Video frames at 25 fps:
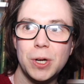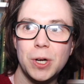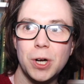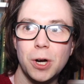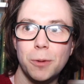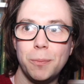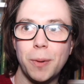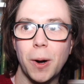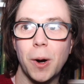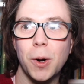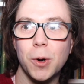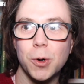
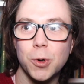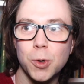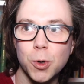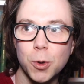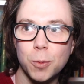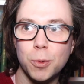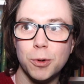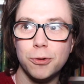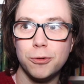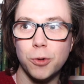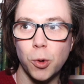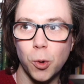about a
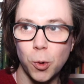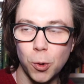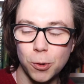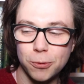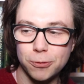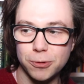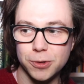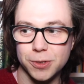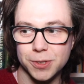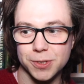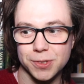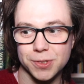group of
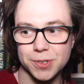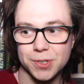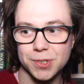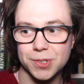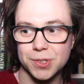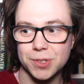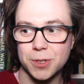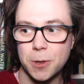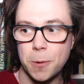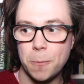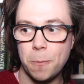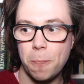
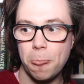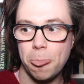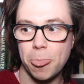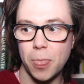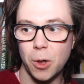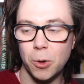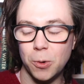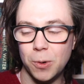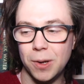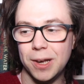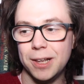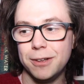orphans
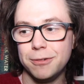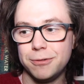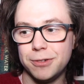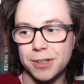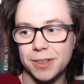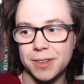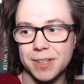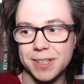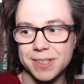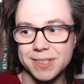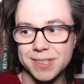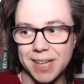who live
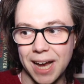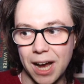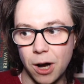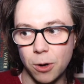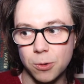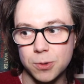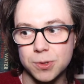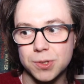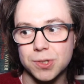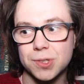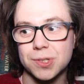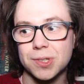in this
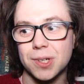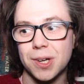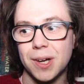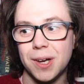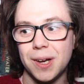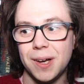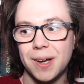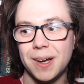house